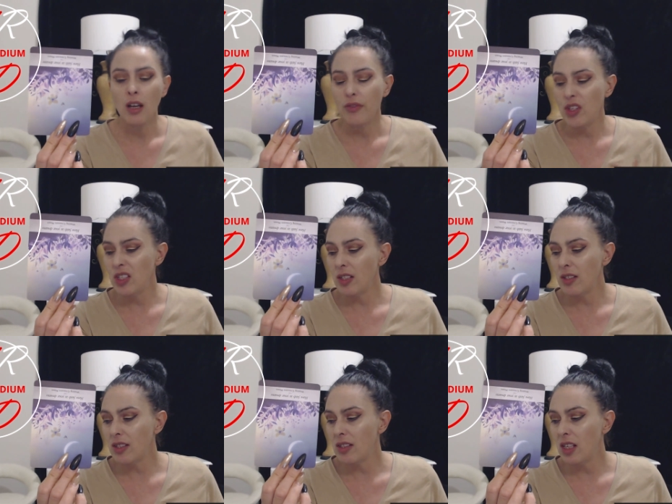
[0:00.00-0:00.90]
this
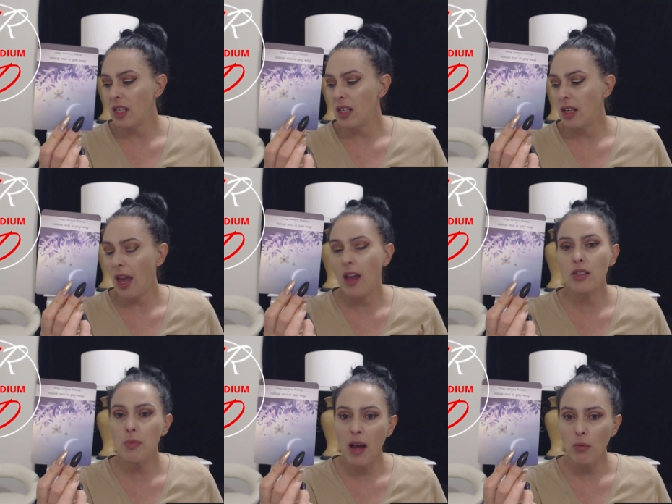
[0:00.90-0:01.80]
is the
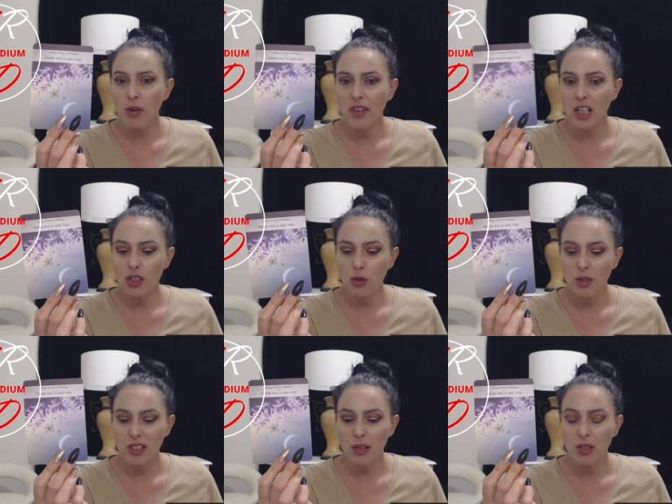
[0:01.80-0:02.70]
counterpart moving into
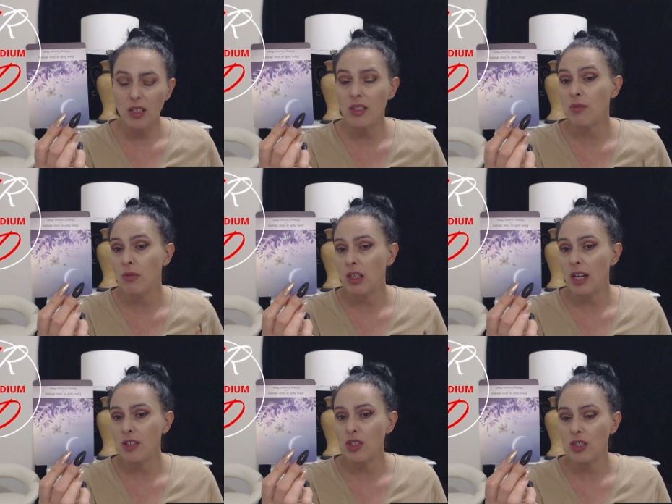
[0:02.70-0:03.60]
acceptance in
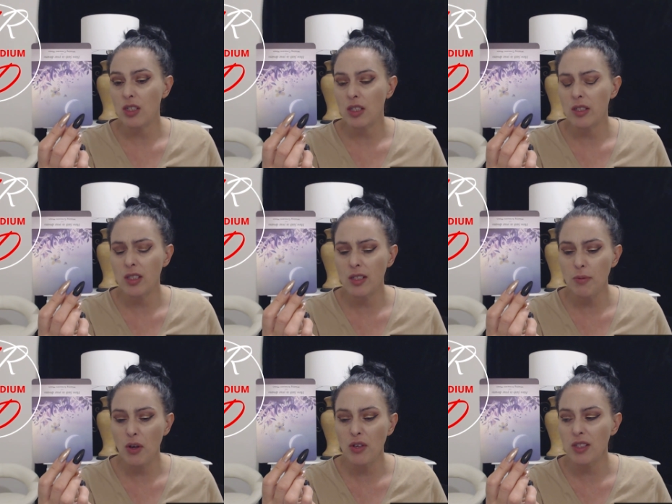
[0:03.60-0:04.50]
relation to this. This
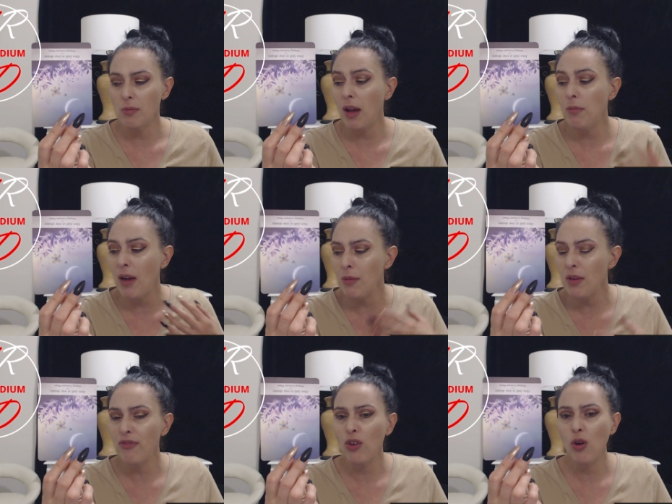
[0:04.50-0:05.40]
person, might,
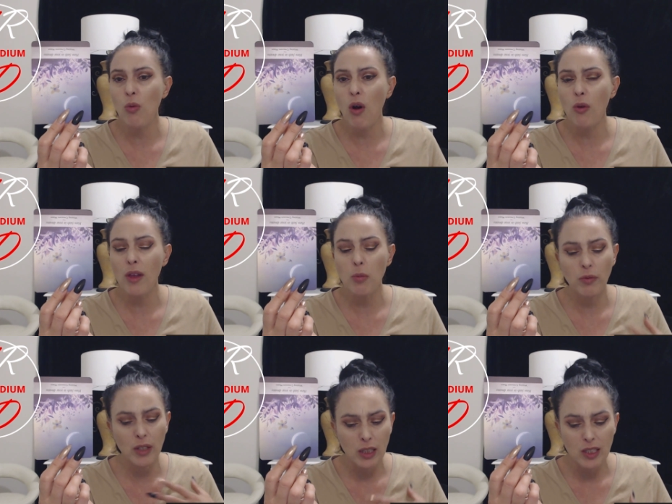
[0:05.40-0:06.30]
maybe for a while they were
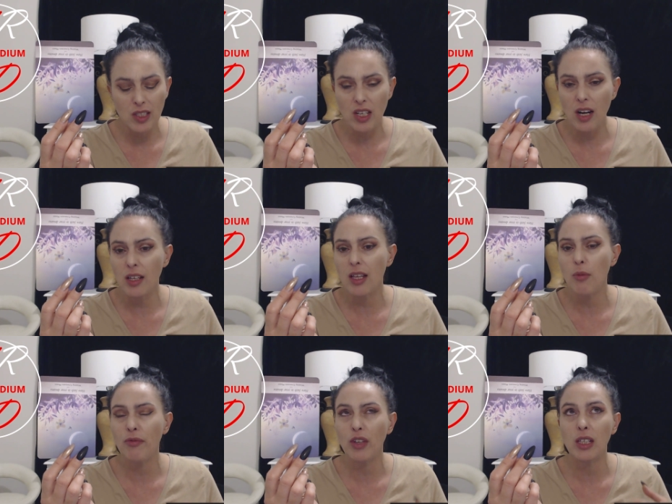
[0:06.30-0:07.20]
really stuck and they
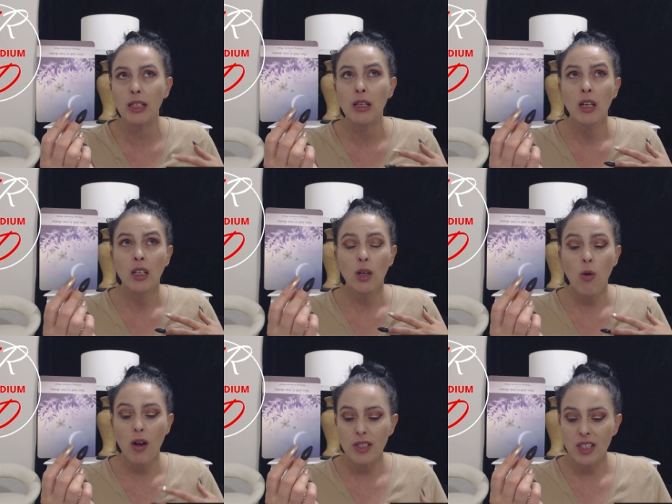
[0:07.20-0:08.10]
were feeling
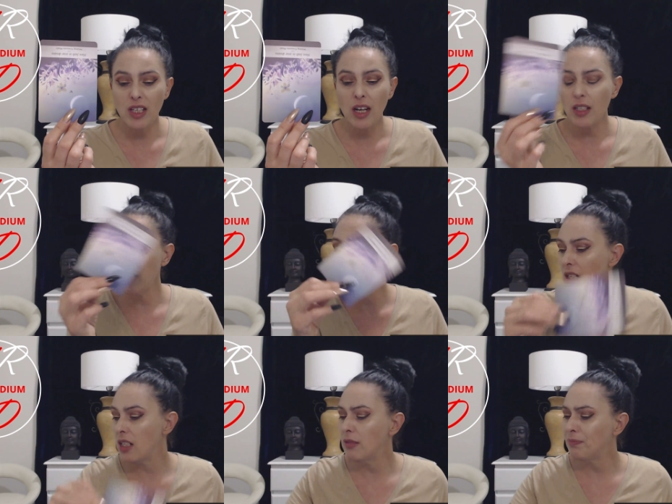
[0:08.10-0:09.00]
quite stagnant
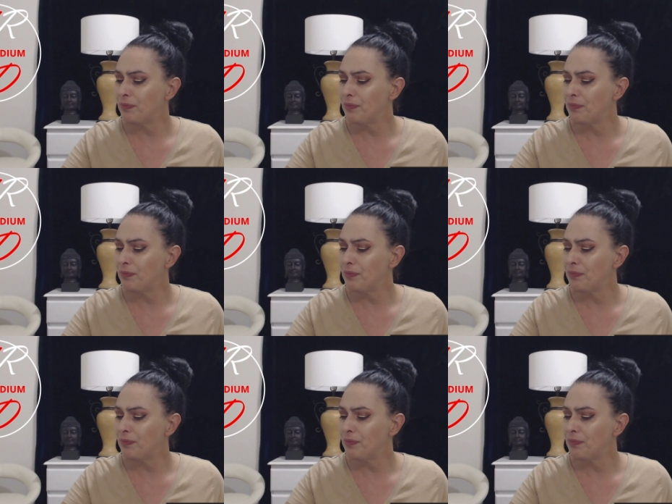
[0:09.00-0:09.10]
in it.